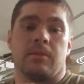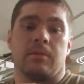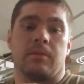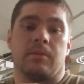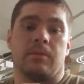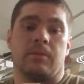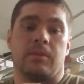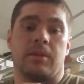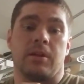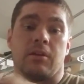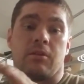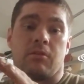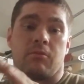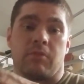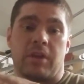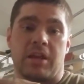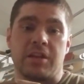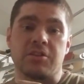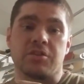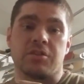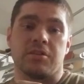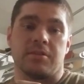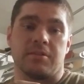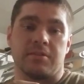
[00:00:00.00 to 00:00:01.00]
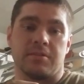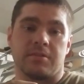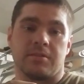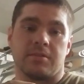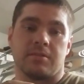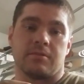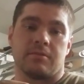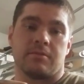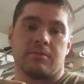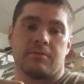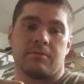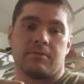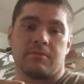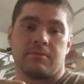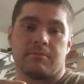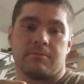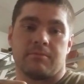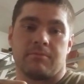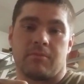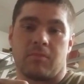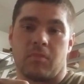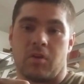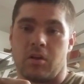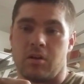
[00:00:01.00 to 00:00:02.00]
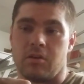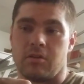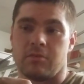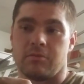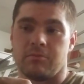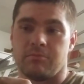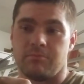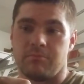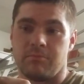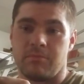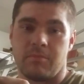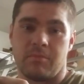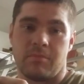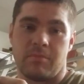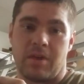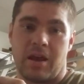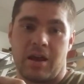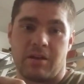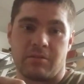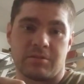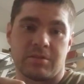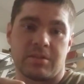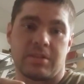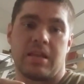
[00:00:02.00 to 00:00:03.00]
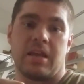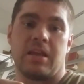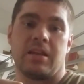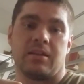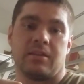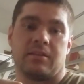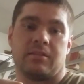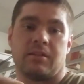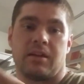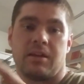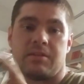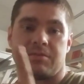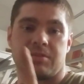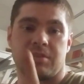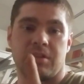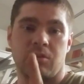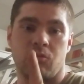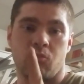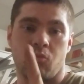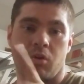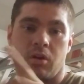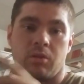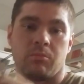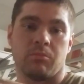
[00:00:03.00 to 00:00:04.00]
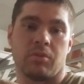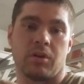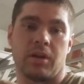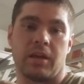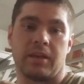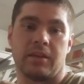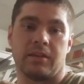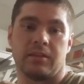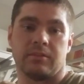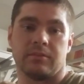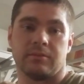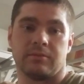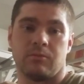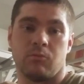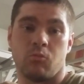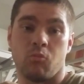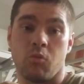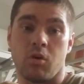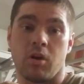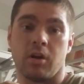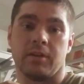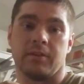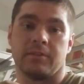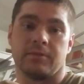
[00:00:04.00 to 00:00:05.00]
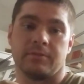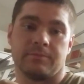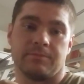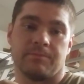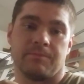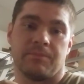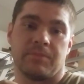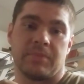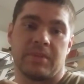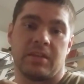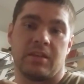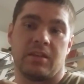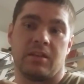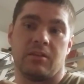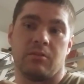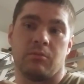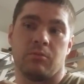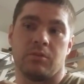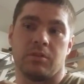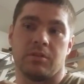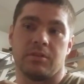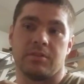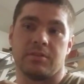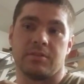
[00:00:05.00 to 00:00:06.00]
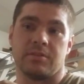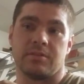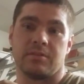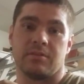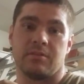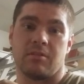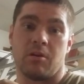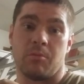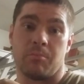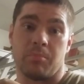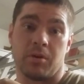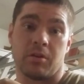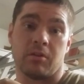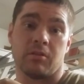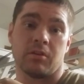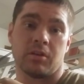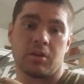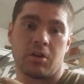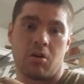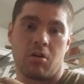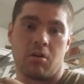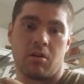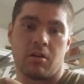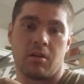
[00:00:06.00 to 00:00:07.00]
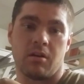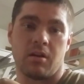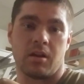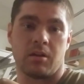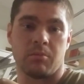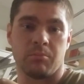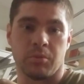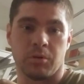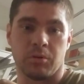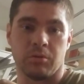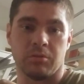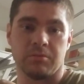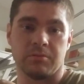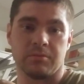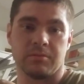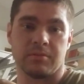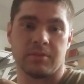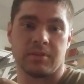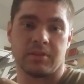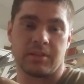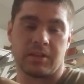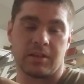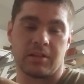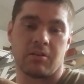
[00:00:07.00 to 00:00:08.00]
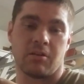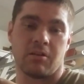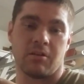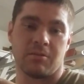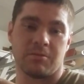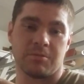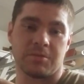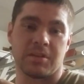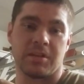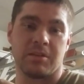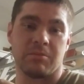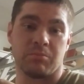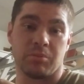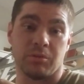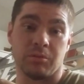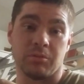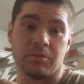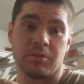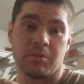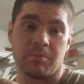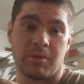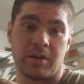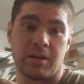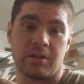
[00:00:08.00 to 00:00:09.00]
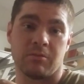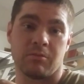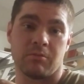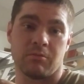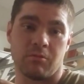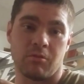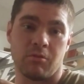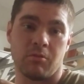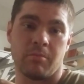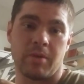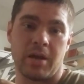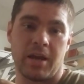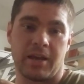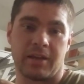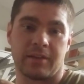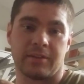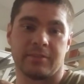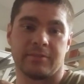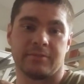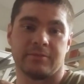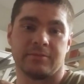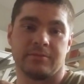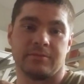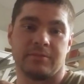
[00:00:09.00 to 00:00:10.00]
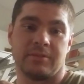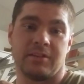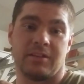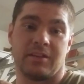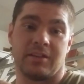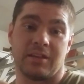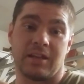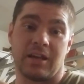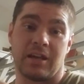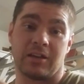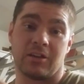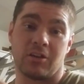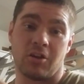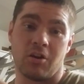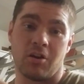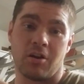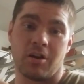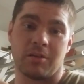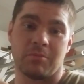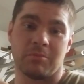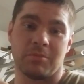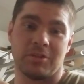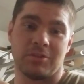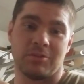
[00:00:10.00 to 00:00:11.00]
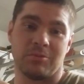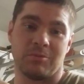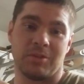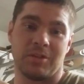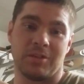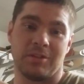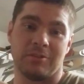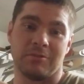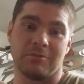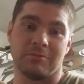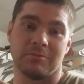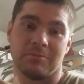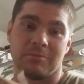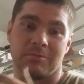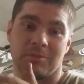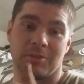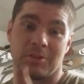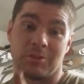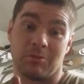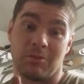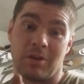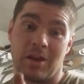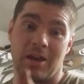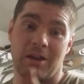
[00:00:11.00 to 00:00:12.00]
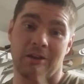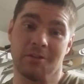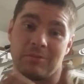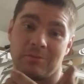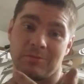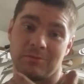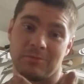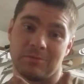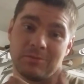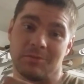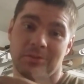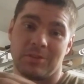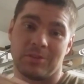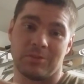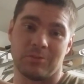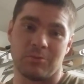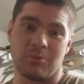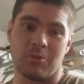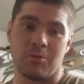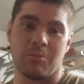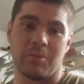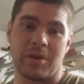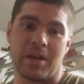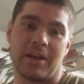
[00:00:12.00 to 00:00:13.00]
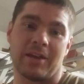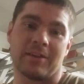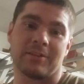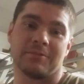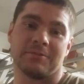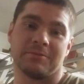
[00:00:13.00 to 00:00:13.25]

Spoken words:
Their wrenches are outstanding. I've seen one break, and it was up under a car on a bolt, and that car was getting pulled up onto a rollback, and it got caught between the ground and the rollback,